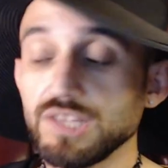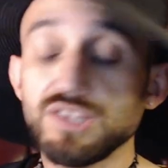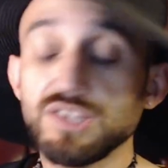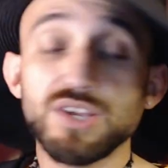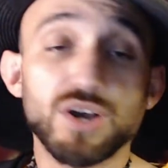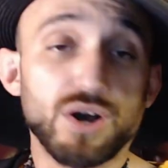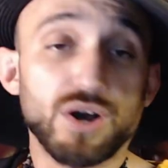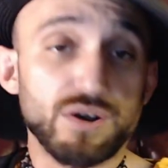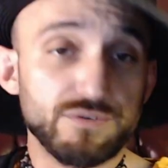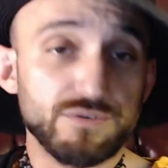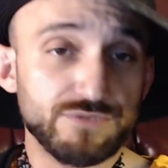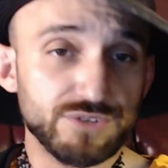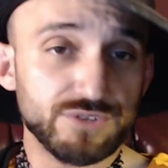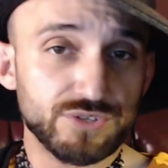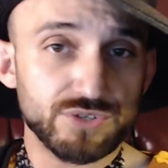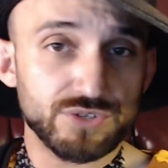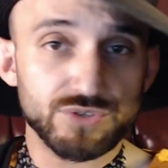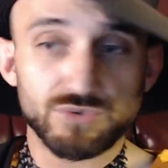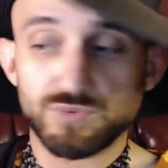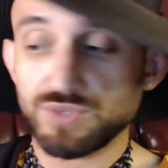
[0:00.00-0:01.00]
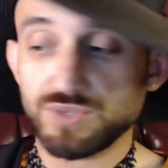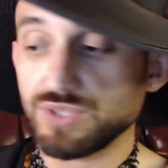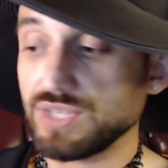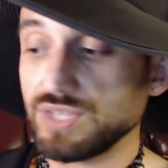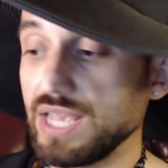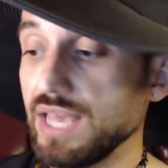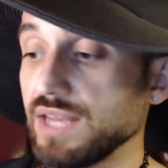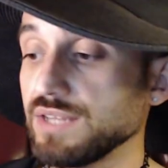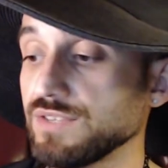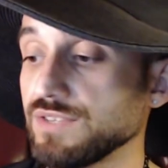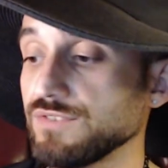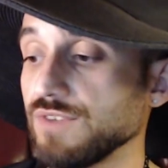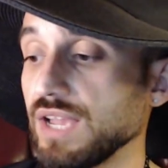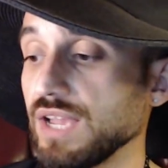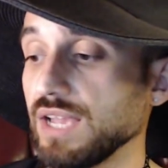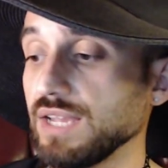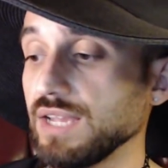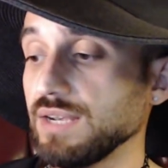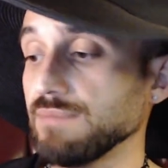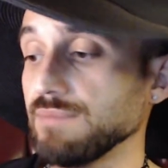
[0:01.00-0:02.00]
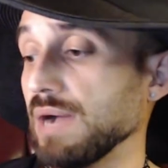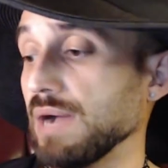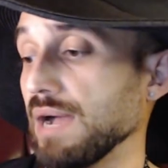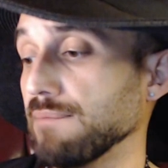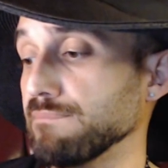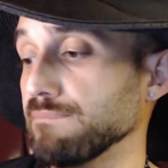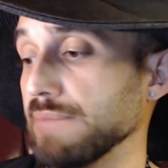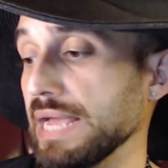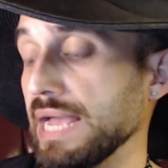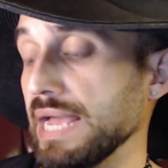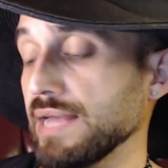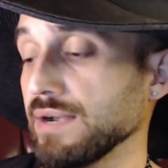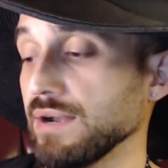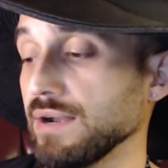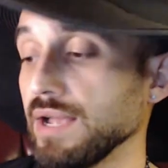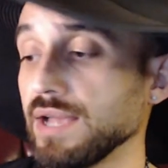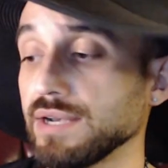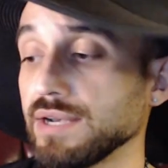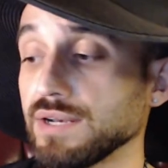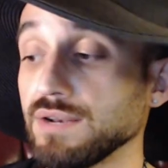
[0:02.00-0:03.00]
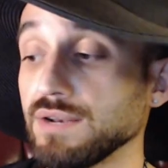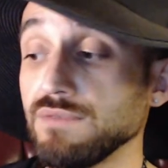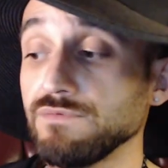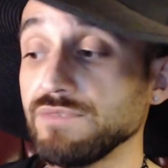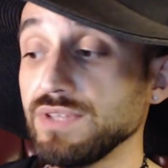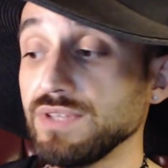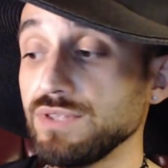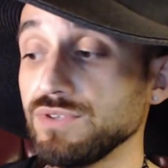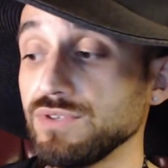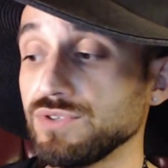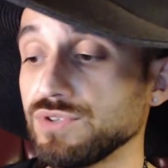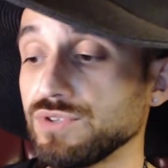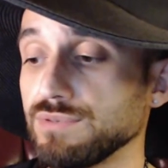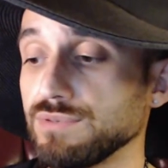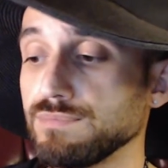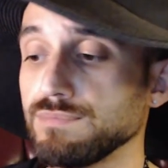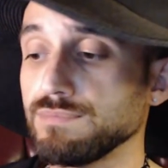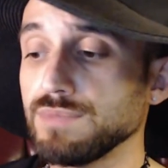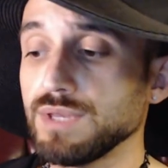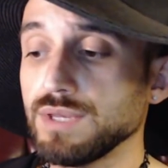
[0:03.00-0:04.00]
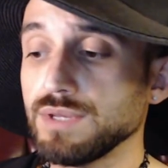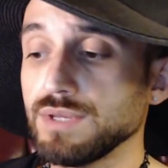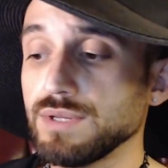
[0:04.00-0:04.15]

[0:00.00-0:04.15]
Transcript: The officers were satisfied. My manner had convinced them.